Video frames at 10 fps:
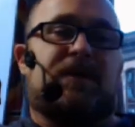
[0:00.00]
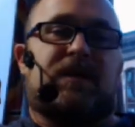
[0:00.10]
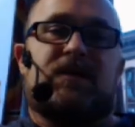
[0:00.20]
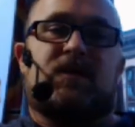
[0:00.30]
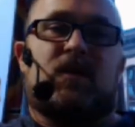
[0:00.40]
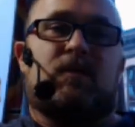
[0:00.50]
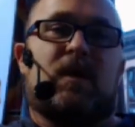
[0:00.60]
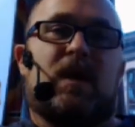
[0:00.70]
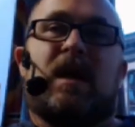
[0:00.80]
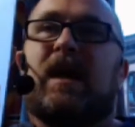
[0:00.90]
system
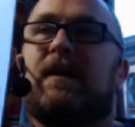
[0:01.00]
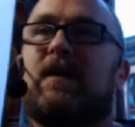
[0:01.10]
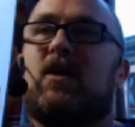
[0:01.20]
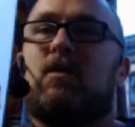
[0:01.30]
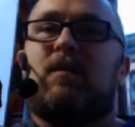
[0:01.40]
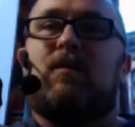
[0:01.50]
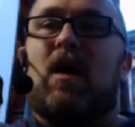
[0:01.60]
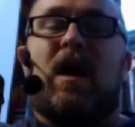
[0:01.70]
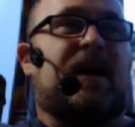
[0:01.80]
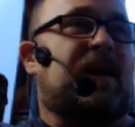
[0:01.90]
in the human
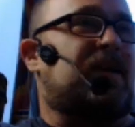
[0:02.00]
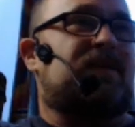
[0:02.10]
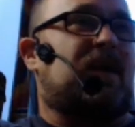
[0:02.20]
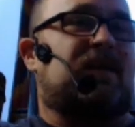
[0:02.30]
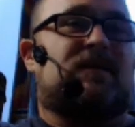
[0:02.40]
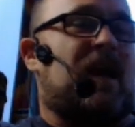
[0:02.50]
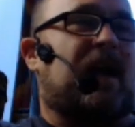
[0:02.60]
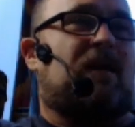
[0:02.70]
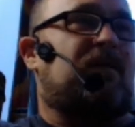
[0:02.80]
body is, is like a,